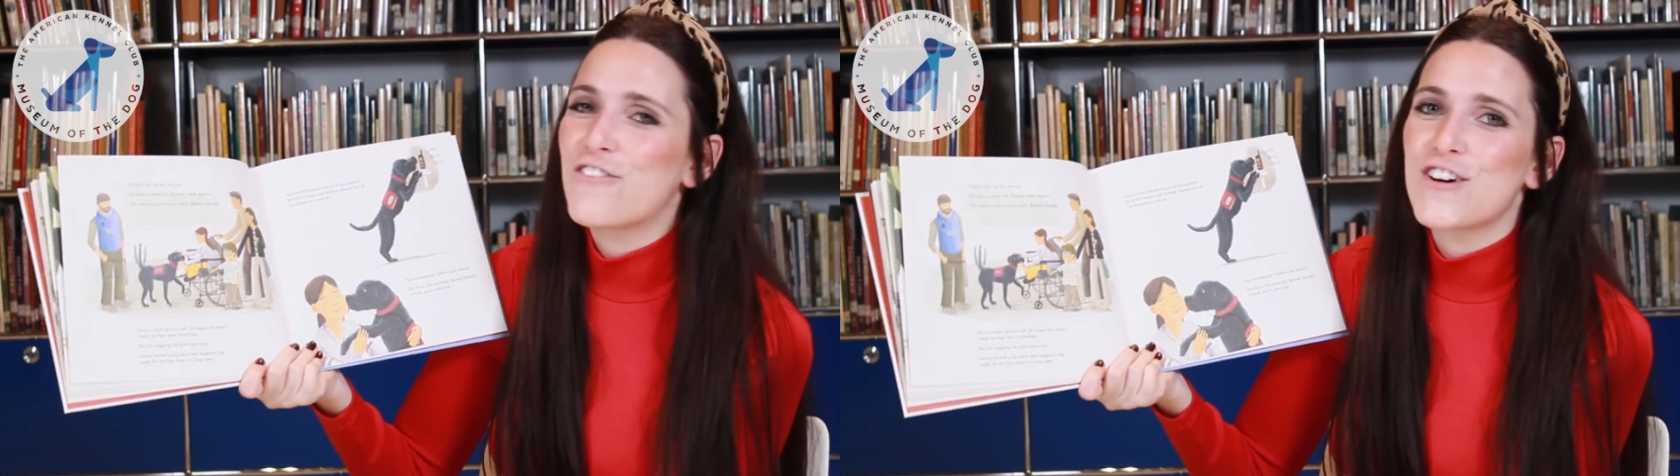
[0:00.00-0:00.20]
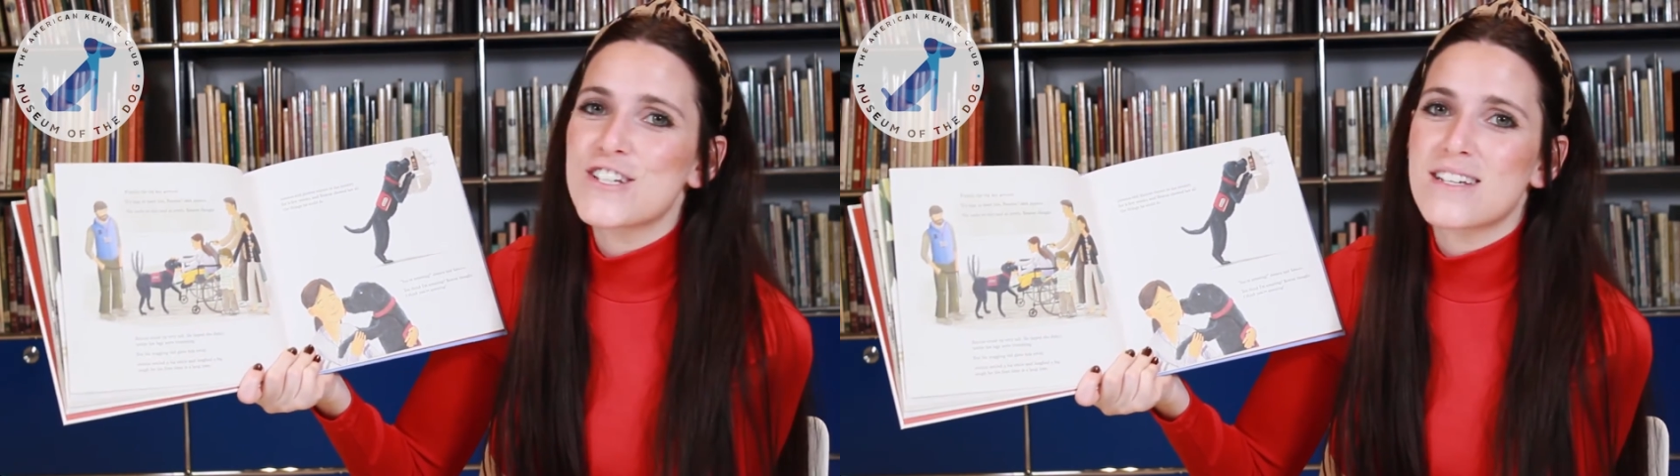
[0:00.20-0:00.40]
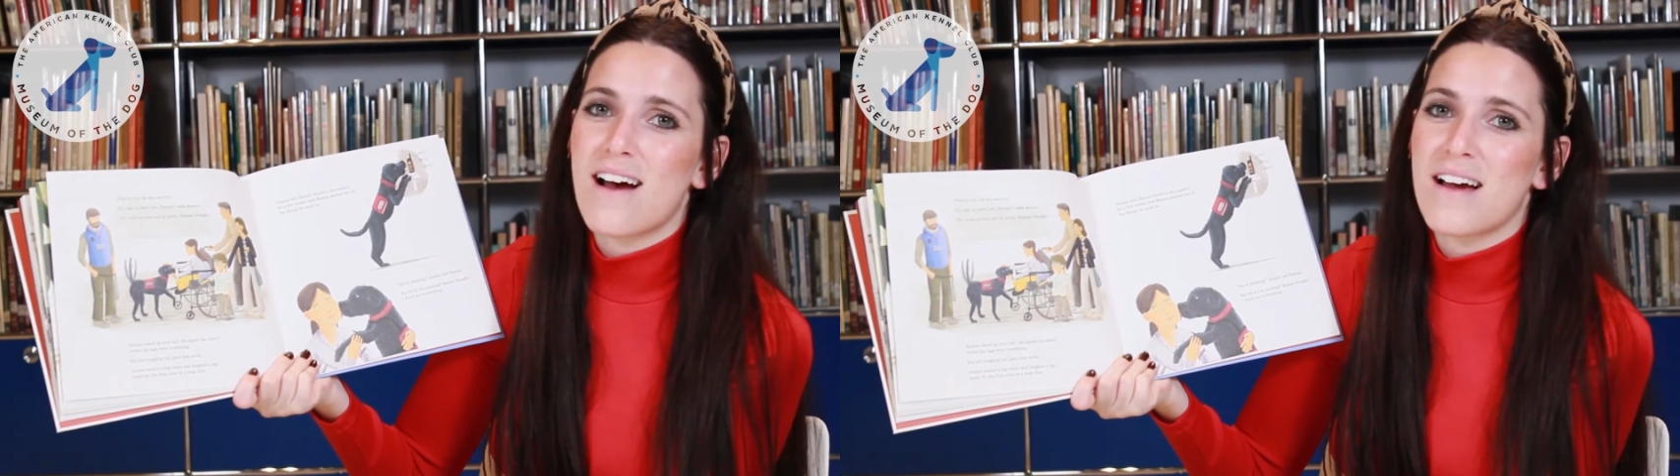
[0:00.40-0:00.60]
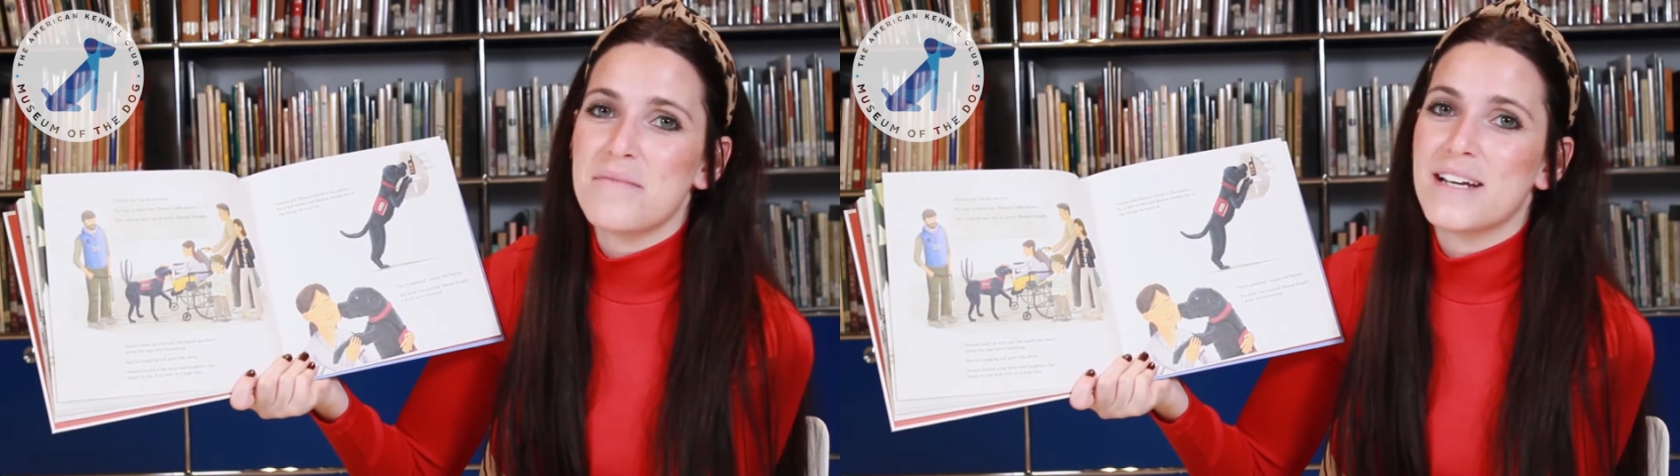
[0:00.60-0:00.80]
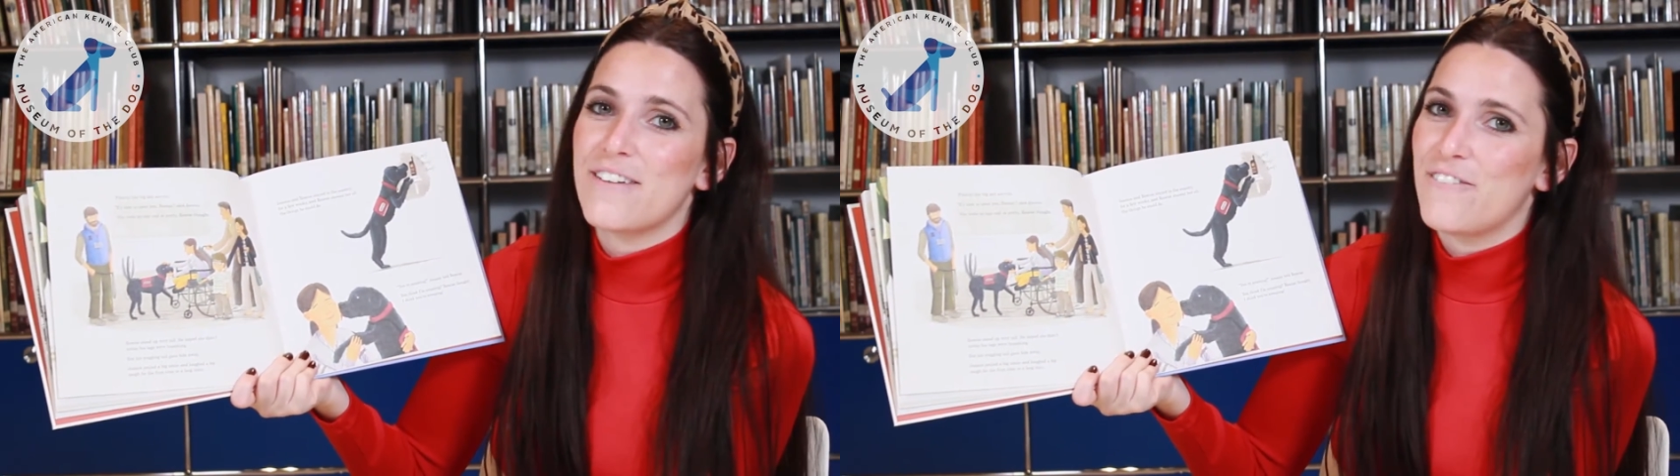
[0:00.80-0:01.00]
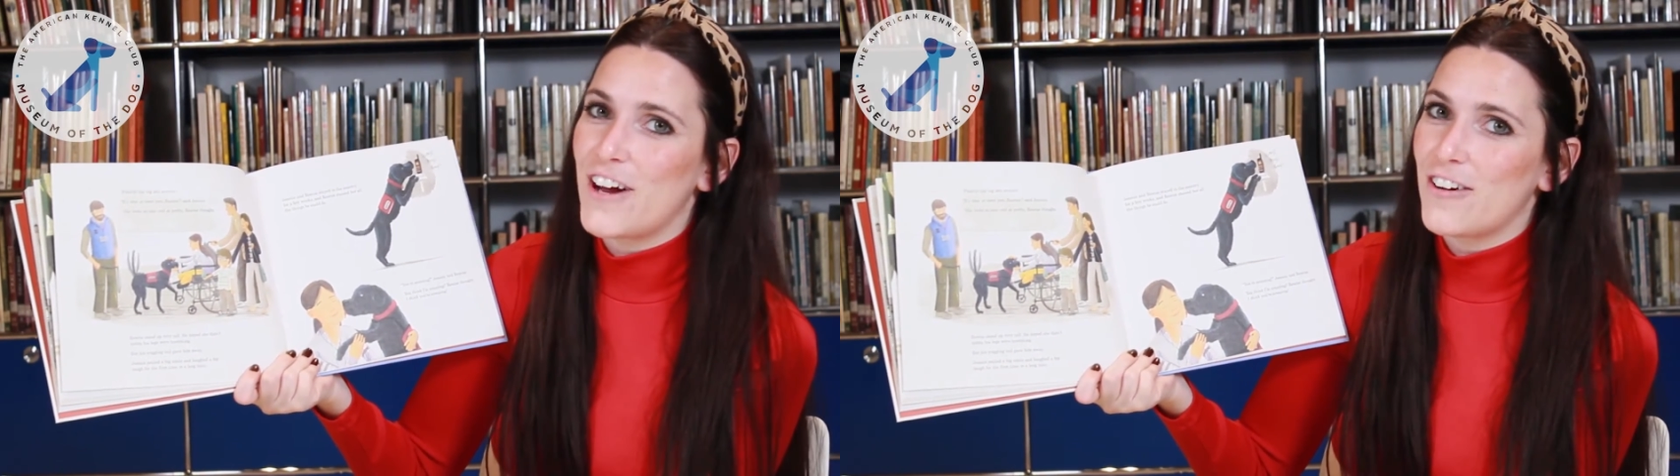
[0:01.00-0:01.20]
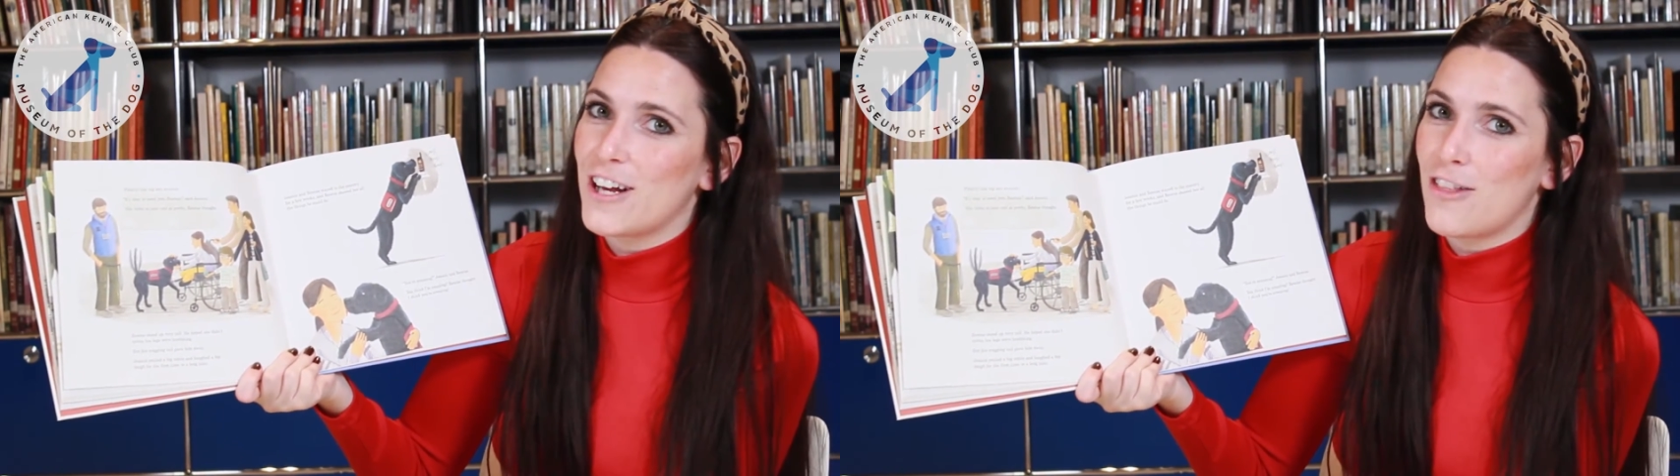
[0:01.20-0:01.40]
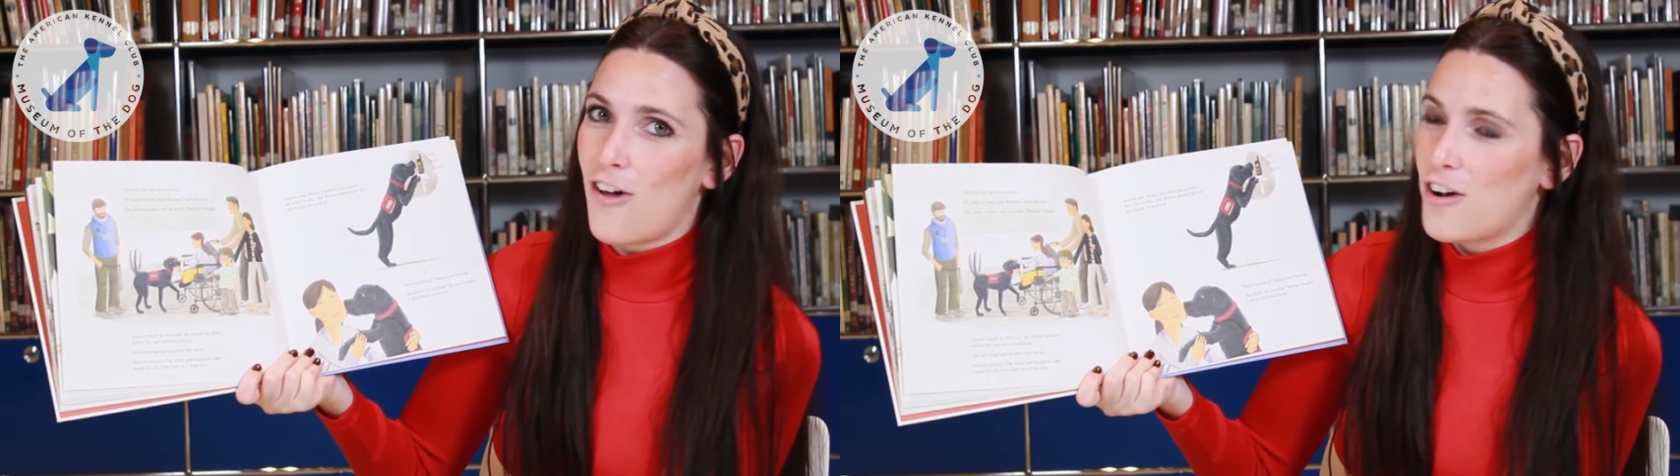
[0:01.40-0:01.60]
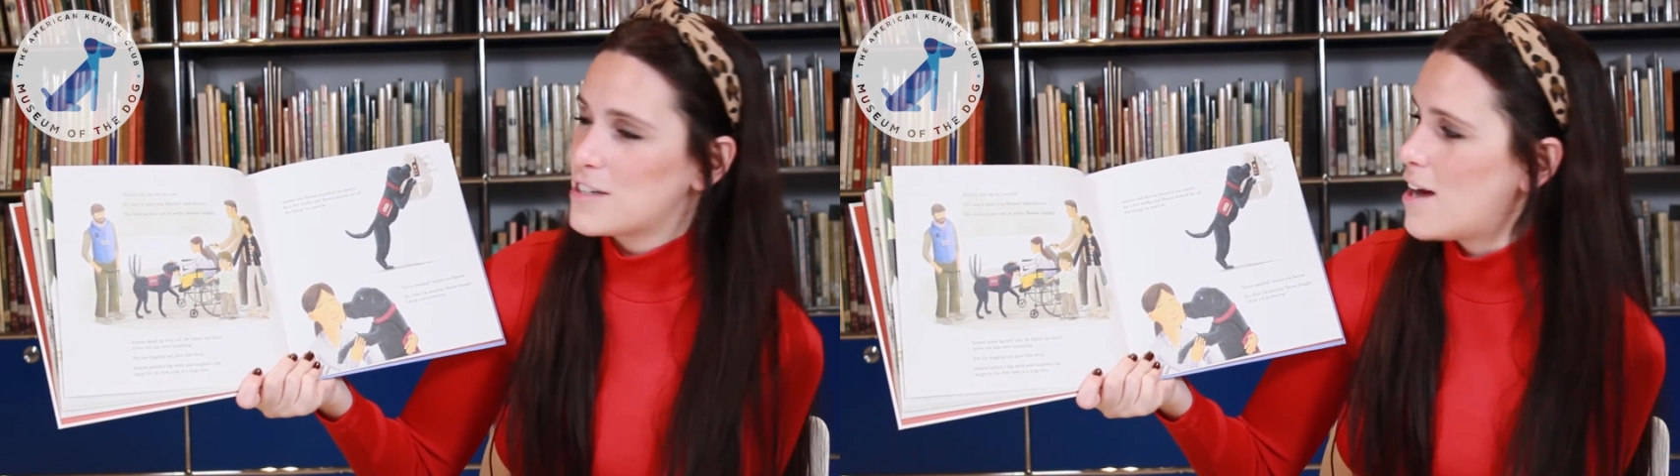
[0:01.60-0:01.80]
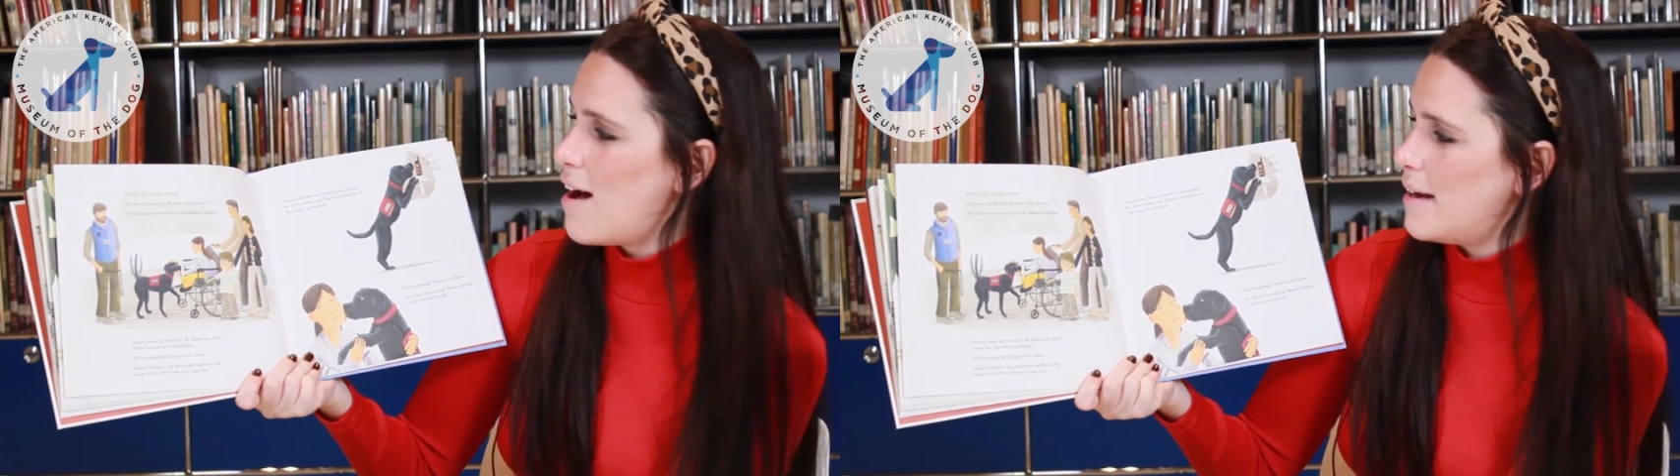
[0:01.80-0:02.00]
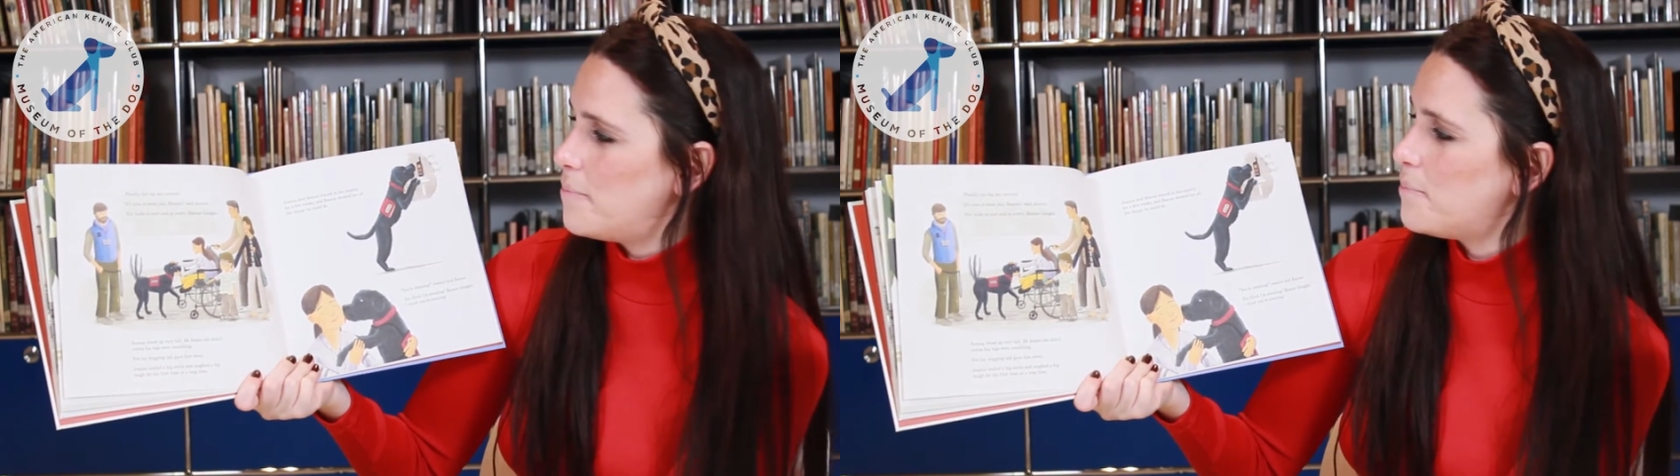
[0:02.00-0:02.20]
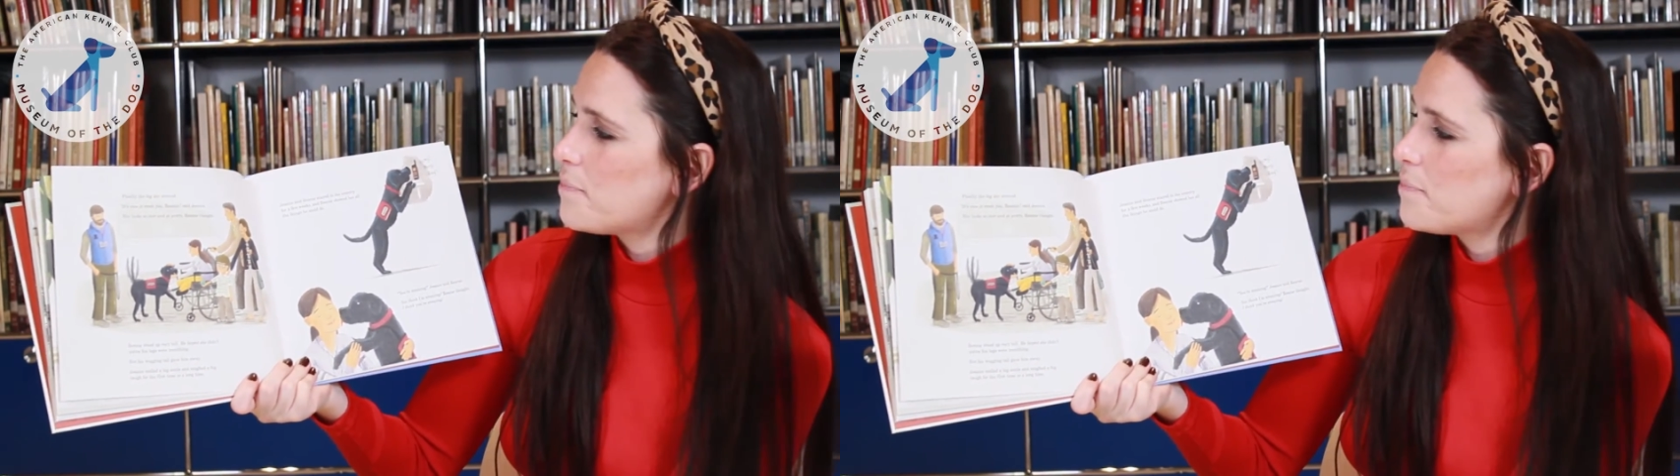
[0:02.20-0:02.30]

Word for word: first time in a very long time.